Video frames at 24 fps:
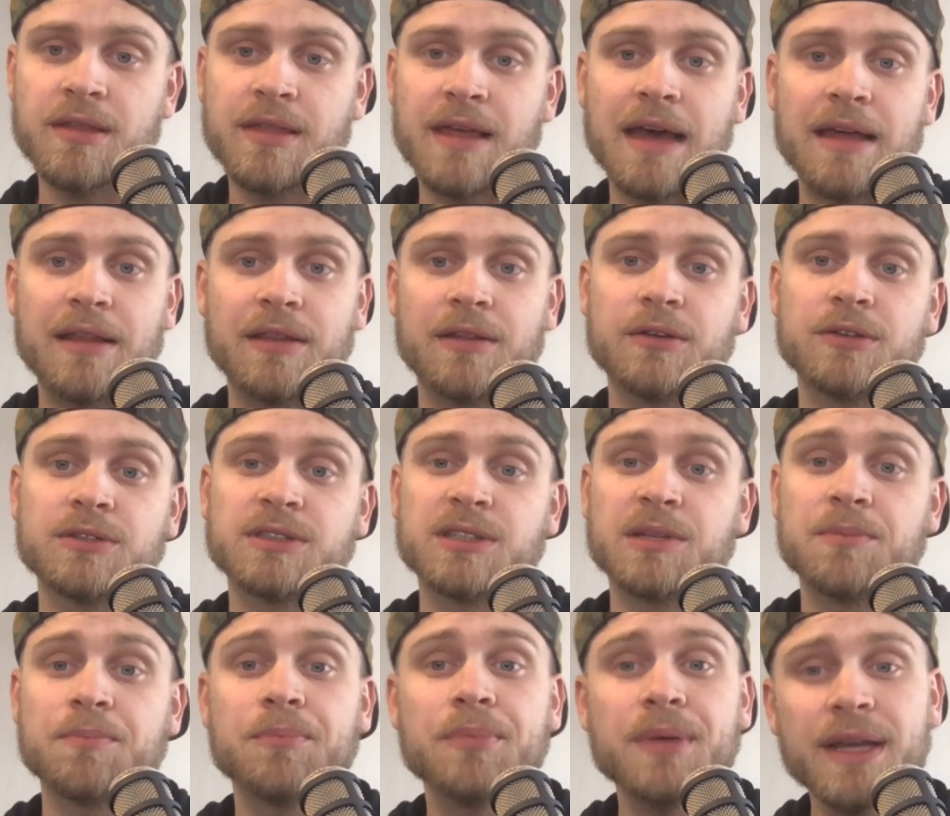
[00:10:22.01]
that there's
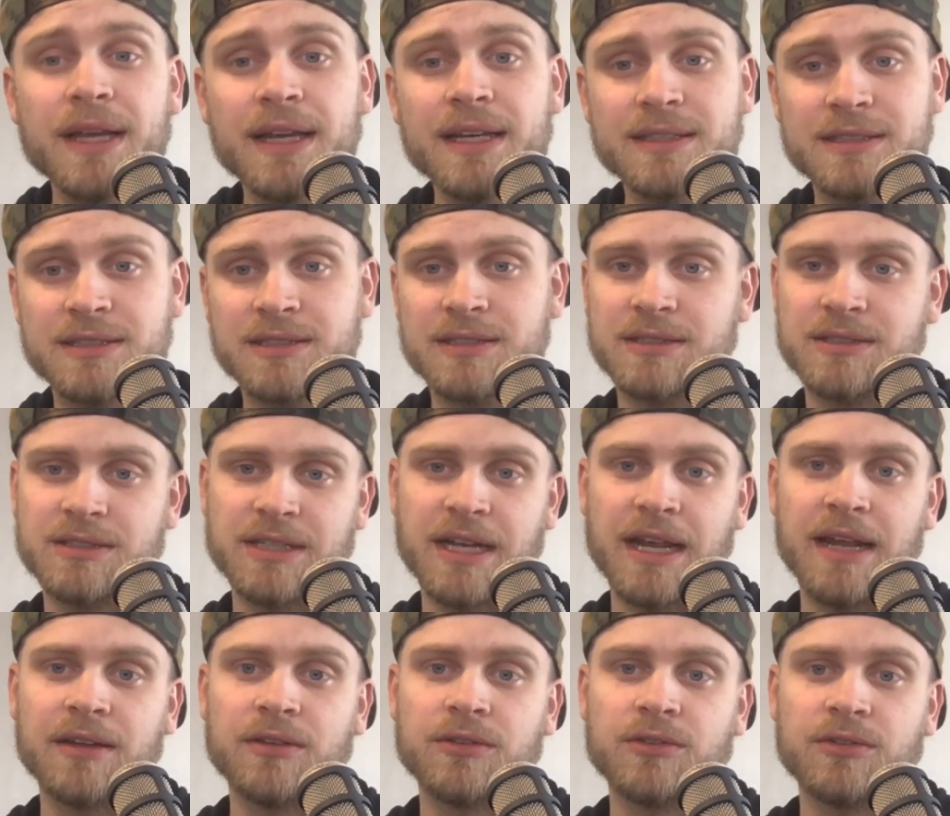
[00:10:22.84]
the biggest
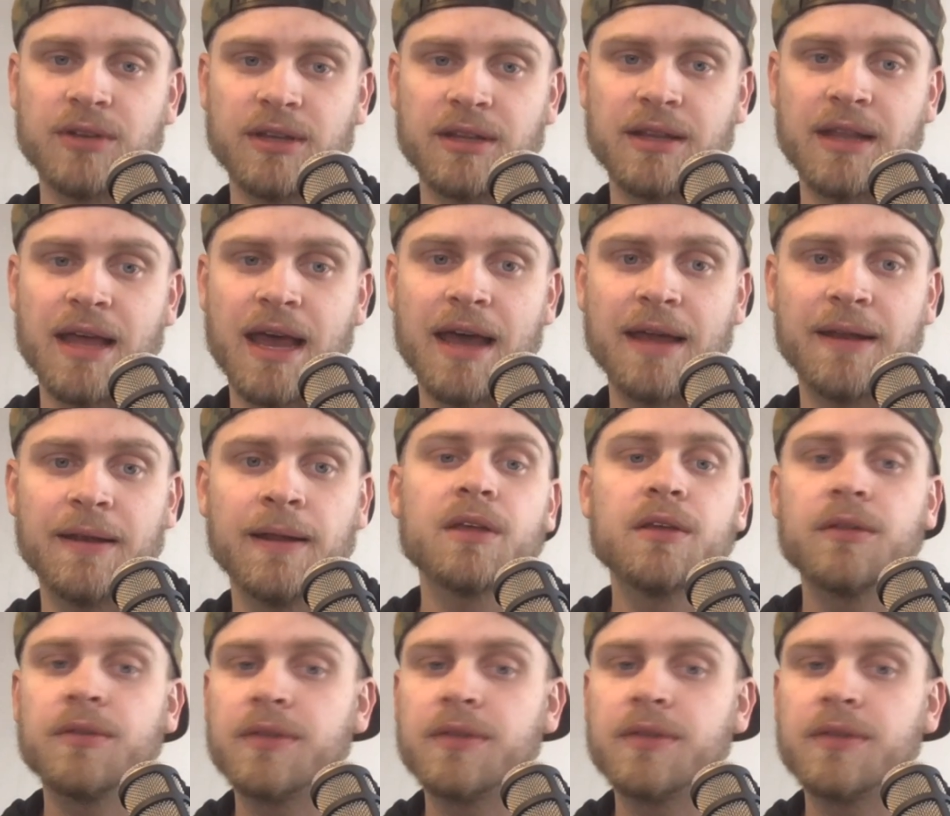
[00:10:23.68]
change in that.